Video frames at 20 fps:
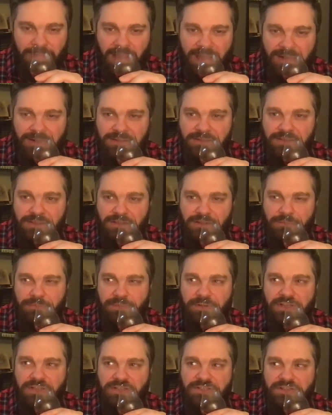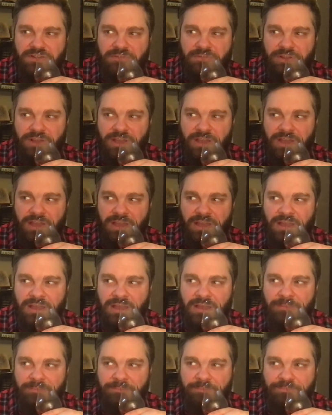And a little bit of
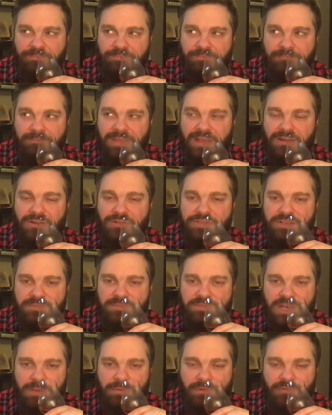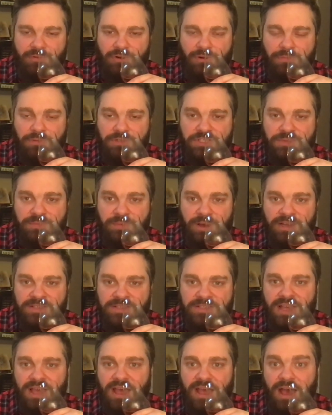some type of herbal spice.
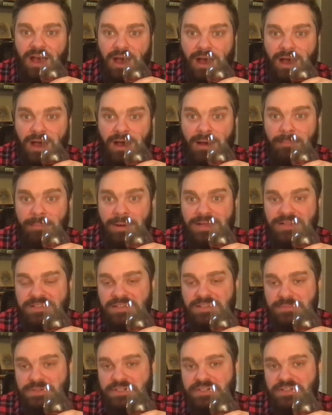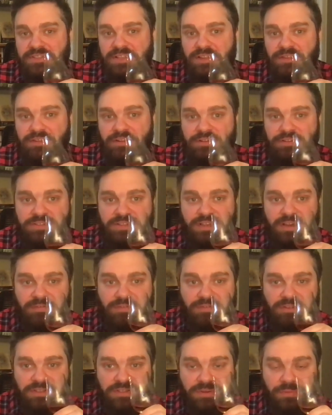My assumption is that there is
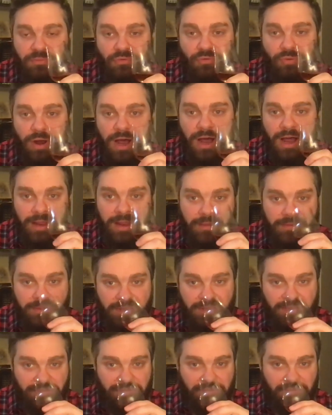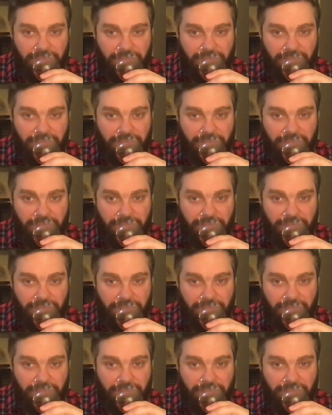definitely some rye in this.